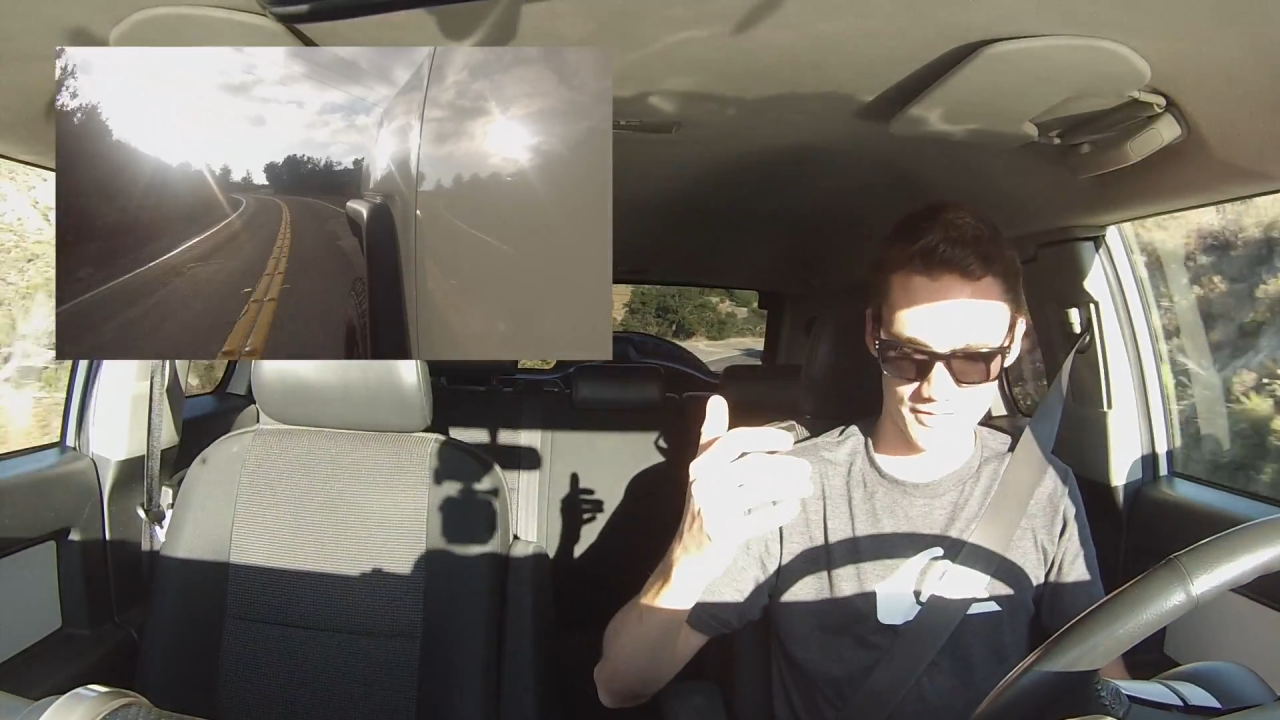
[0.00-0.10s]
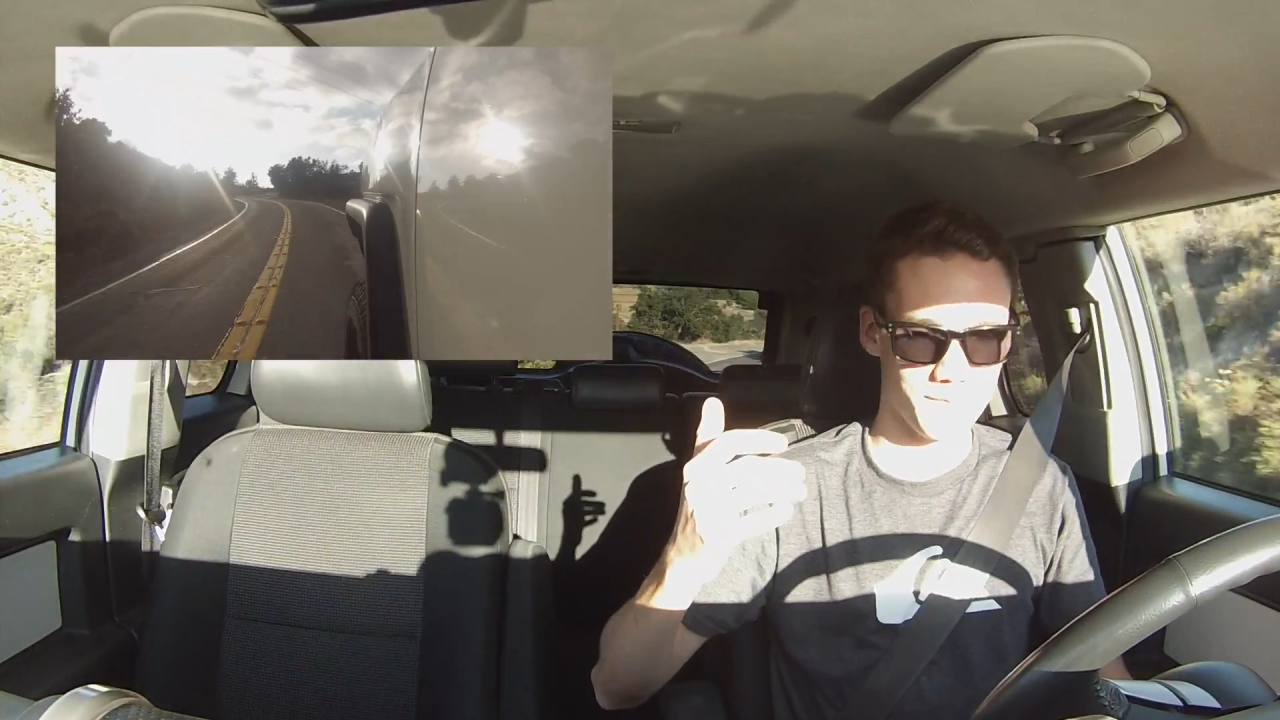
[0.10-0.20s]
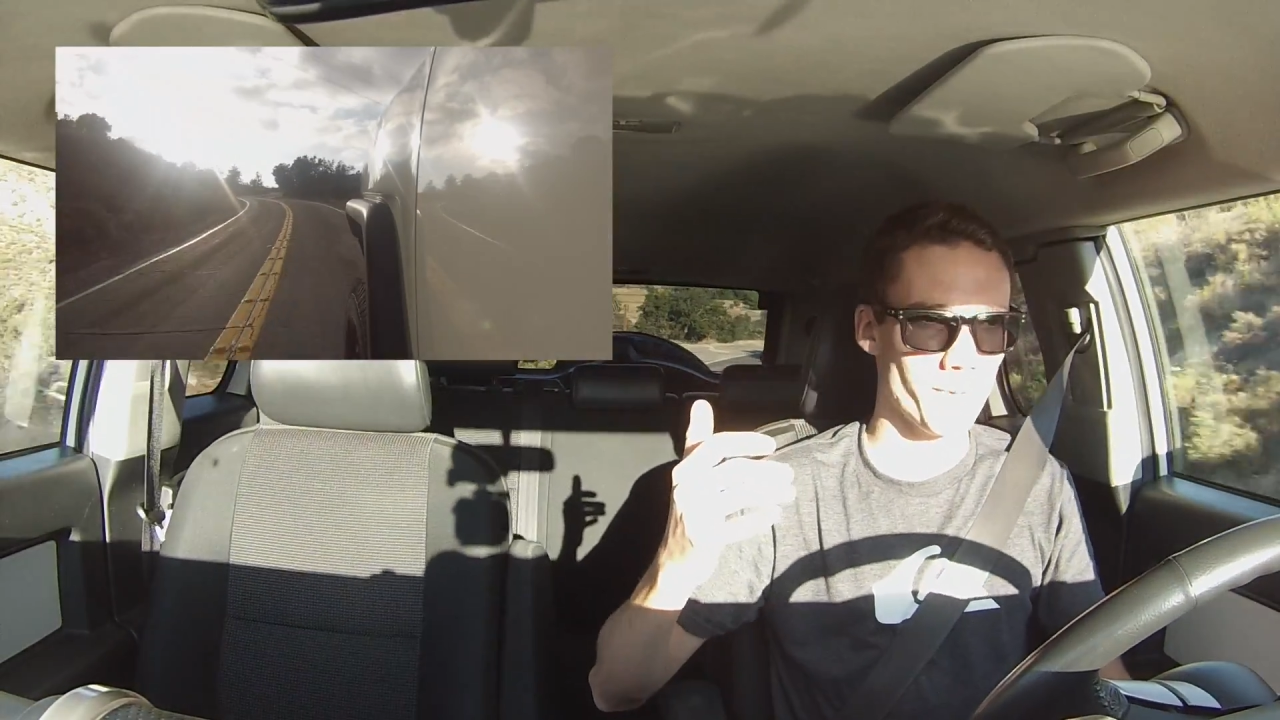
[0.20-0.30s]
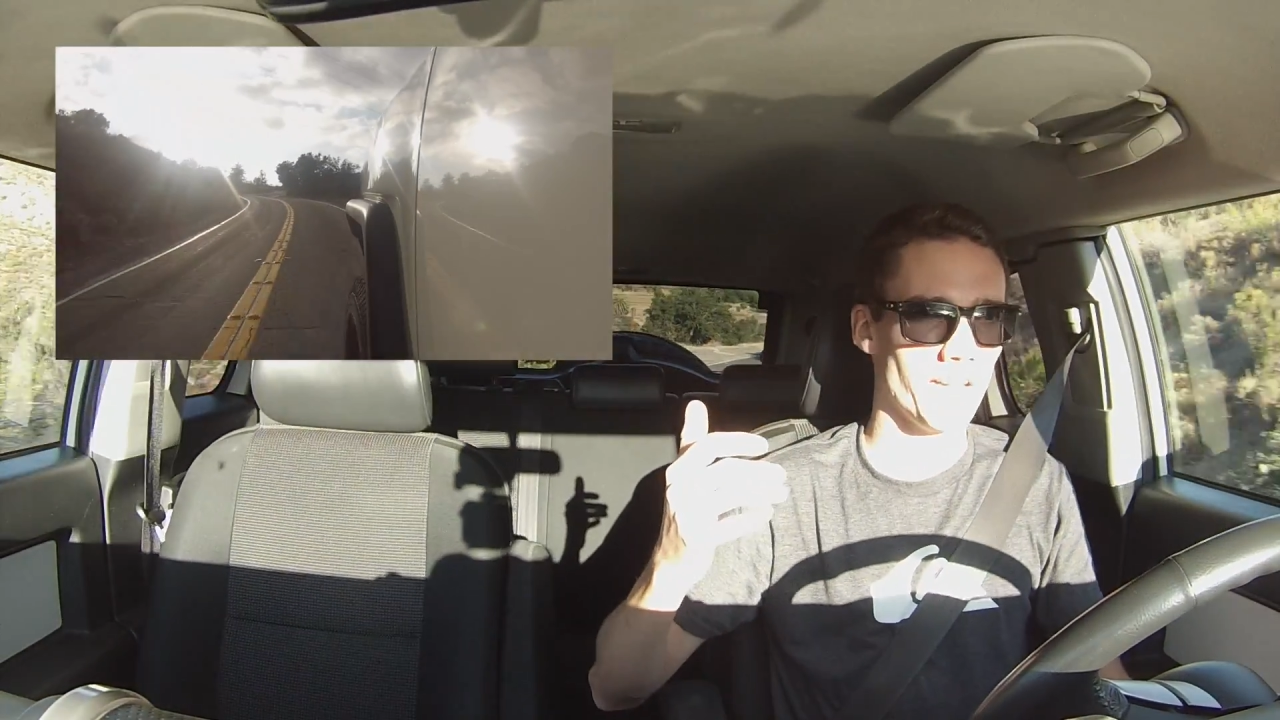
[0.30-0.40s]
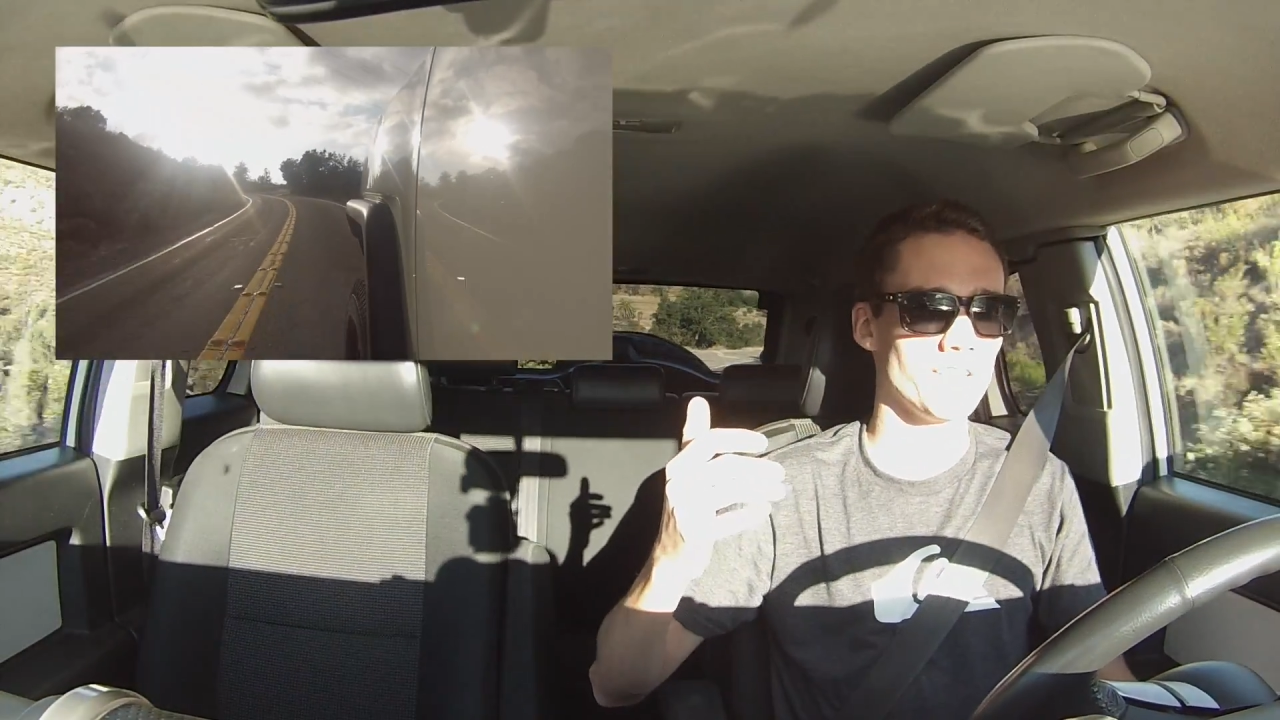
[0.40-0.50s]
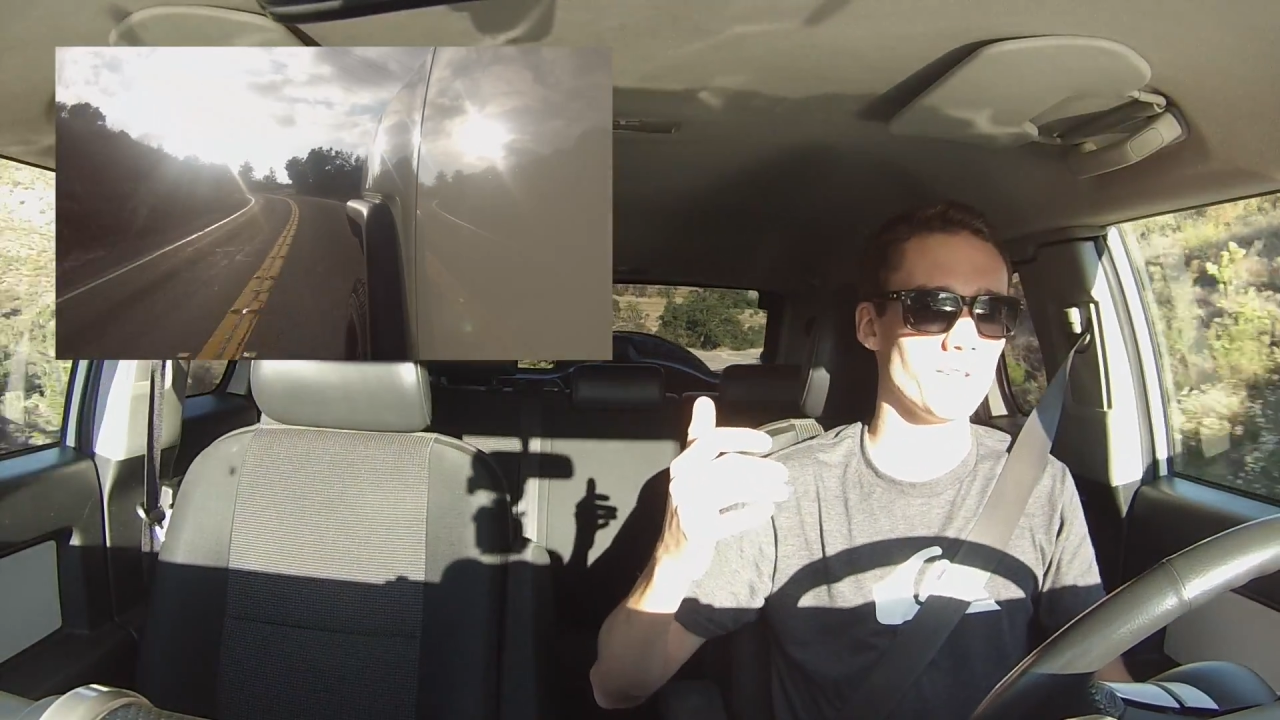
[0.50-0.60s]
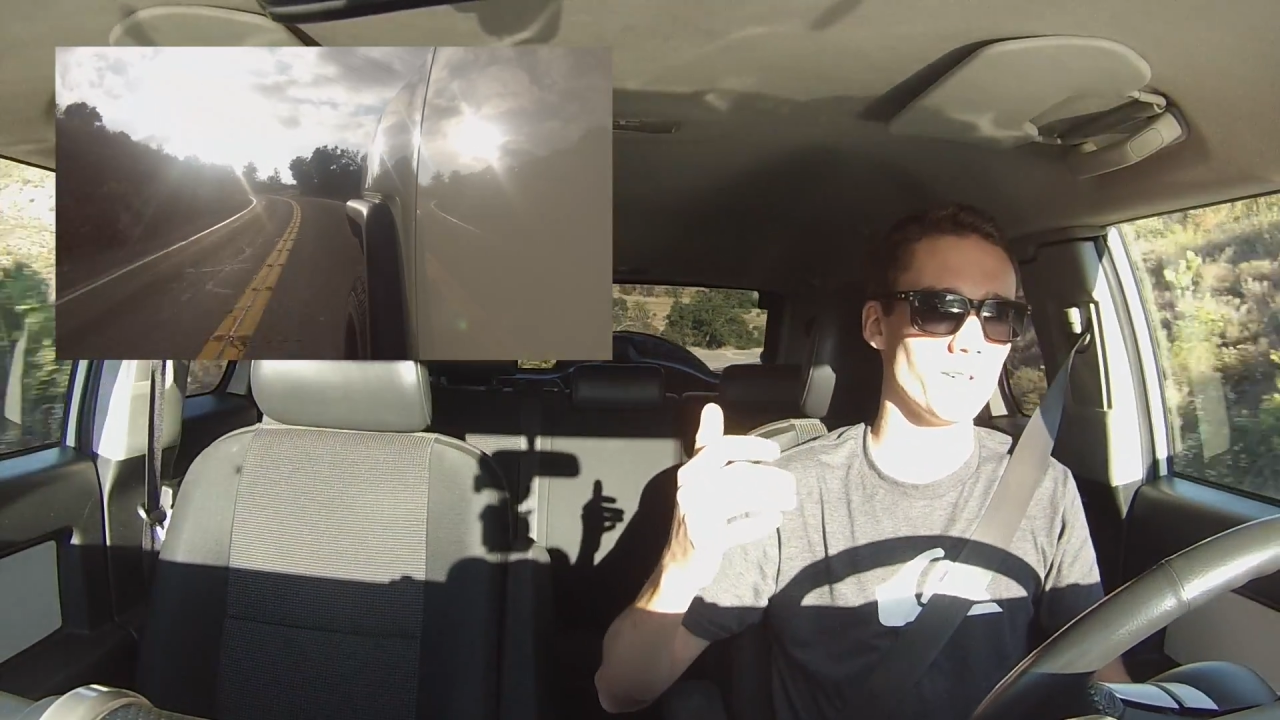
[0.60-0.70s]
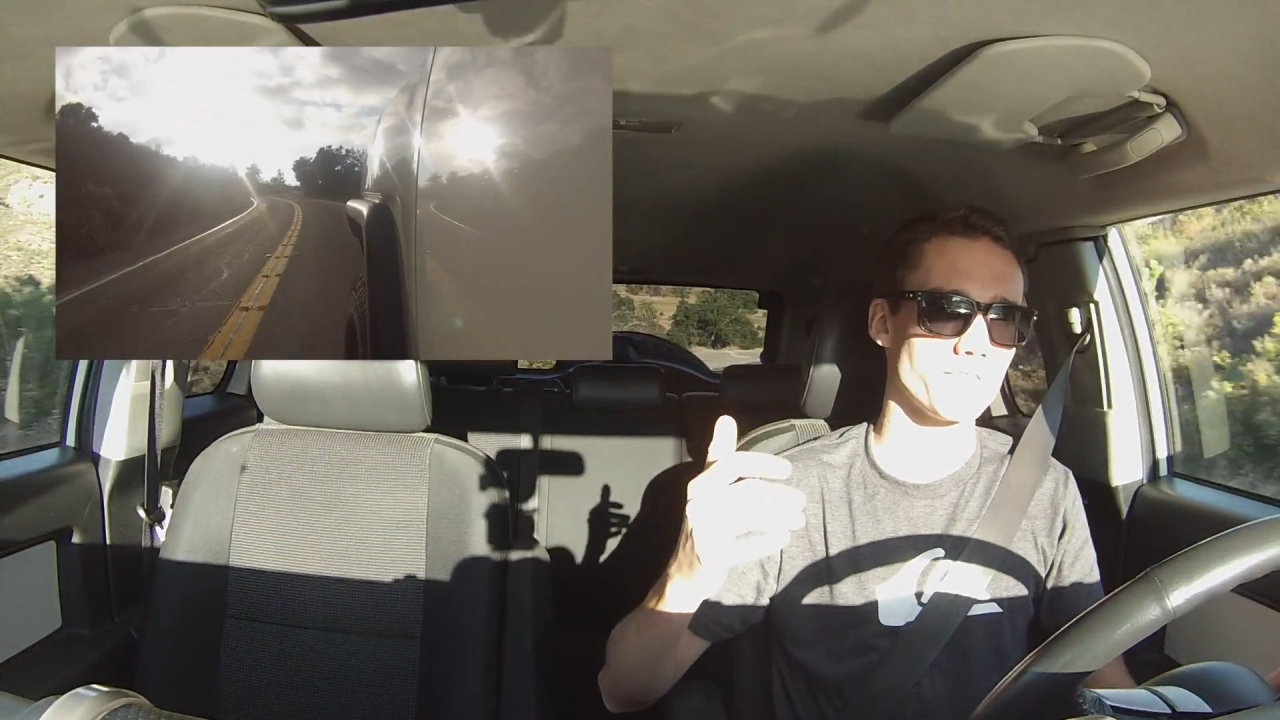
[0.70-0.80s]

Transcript: manual